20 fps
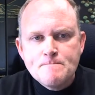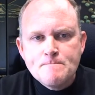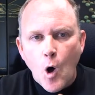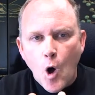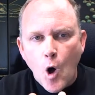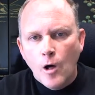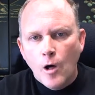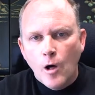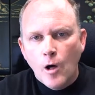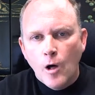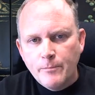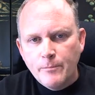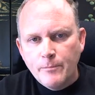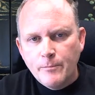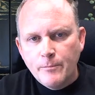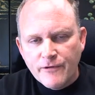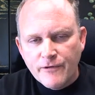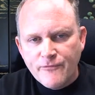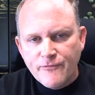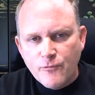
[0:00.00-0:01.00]
All that will be
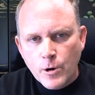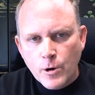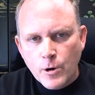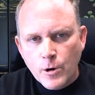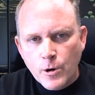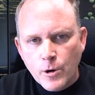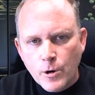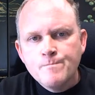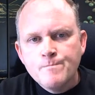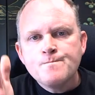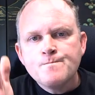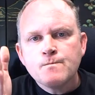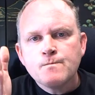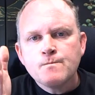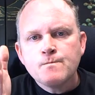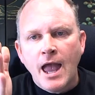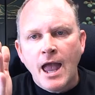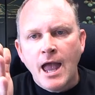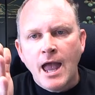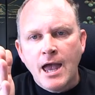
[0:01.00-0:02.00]
there for you.
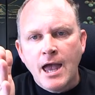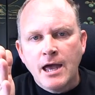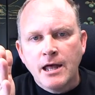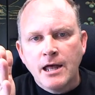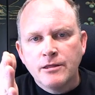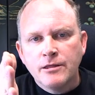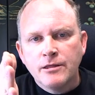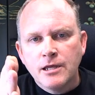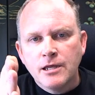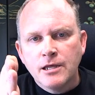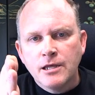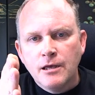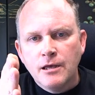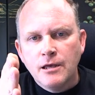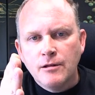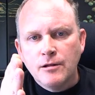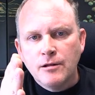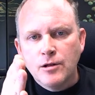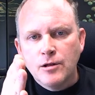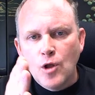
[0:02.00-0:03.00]
And
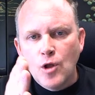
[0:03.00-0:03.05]
the